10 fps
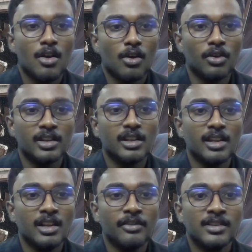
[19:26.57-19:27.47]
on
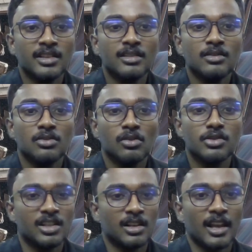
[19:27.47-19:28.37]
inefficient
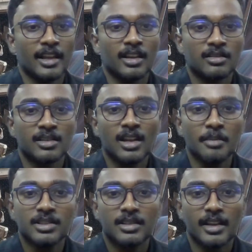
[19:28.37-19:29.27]
solution like kerosene
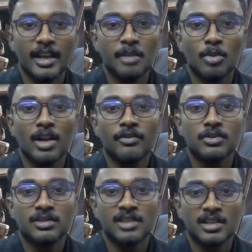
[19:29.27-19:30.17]
lamps and mobile
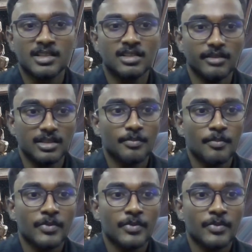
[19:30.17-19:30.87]
phones charging service.